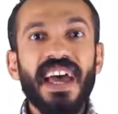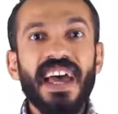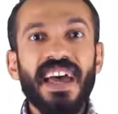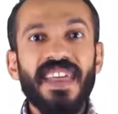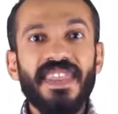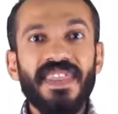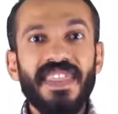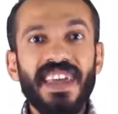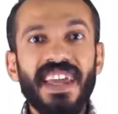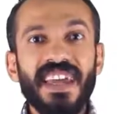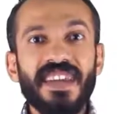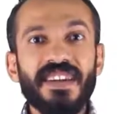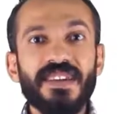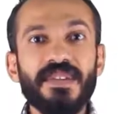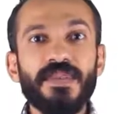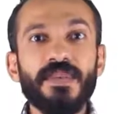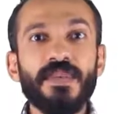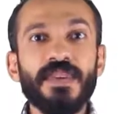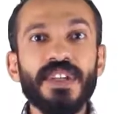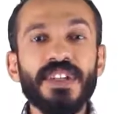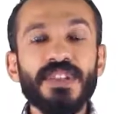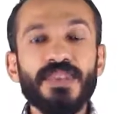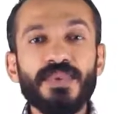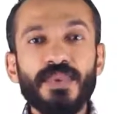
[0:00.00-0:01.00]
And
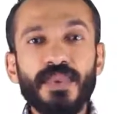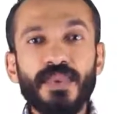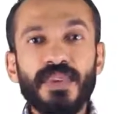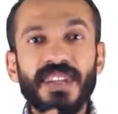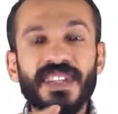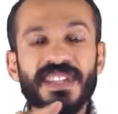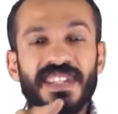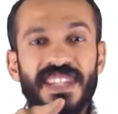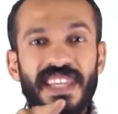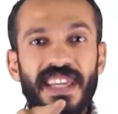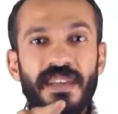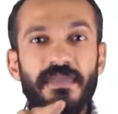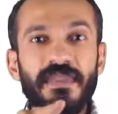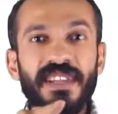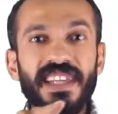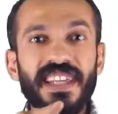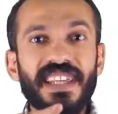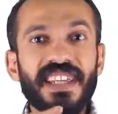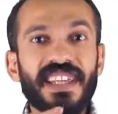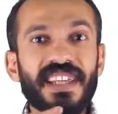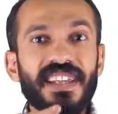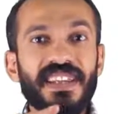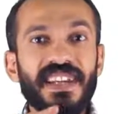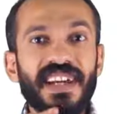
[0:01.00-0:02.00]
then we draw the same
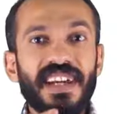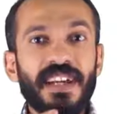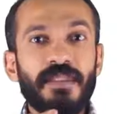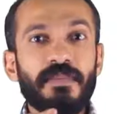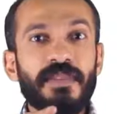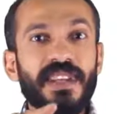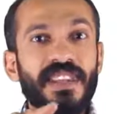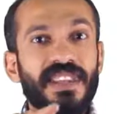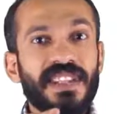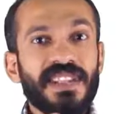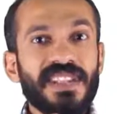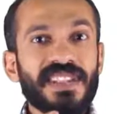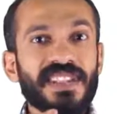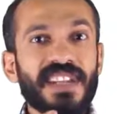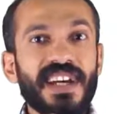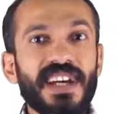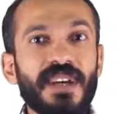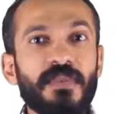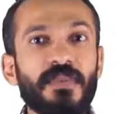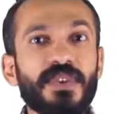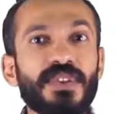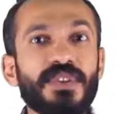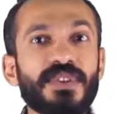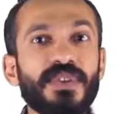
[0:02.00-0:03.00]
leading line, but this
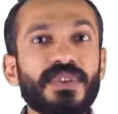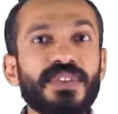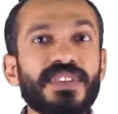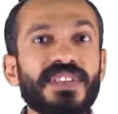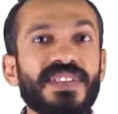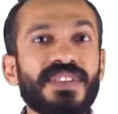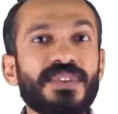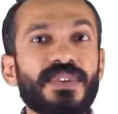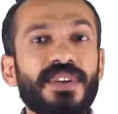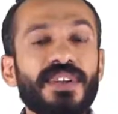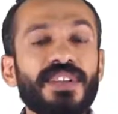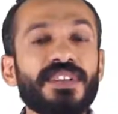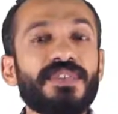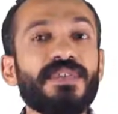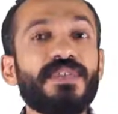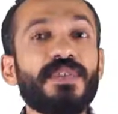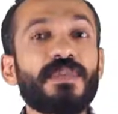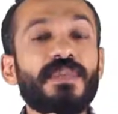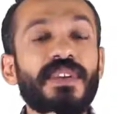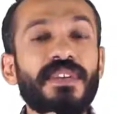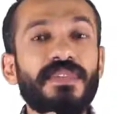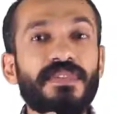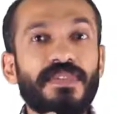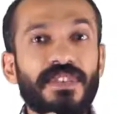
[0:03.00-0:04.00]
time we don't start
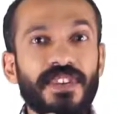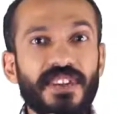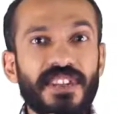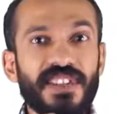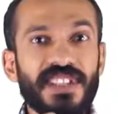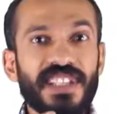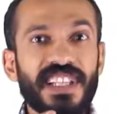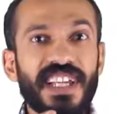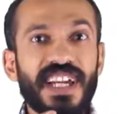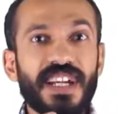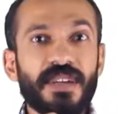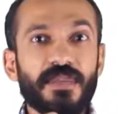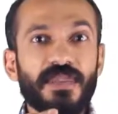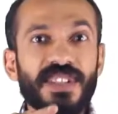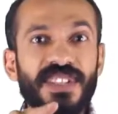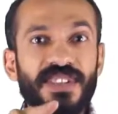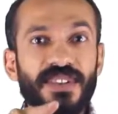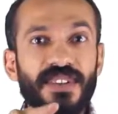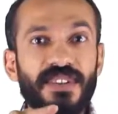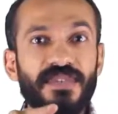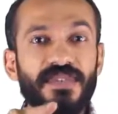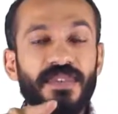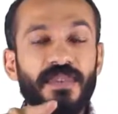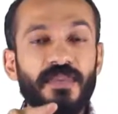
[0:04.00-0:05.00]
from the first line, we
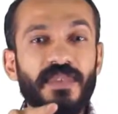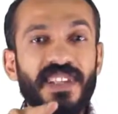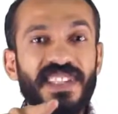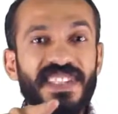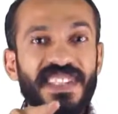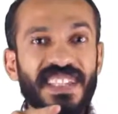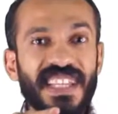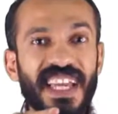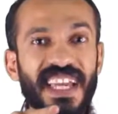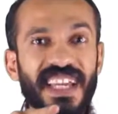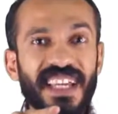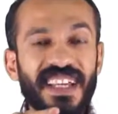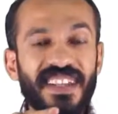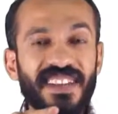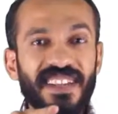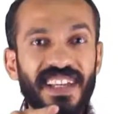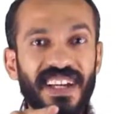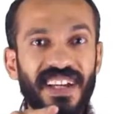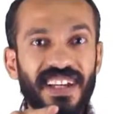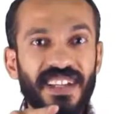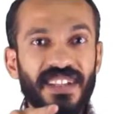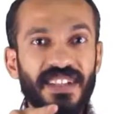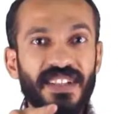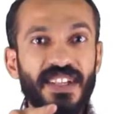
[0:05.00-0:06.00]
start from the second
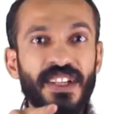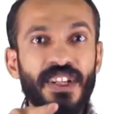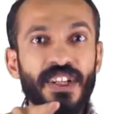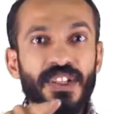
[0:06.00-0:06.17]
line.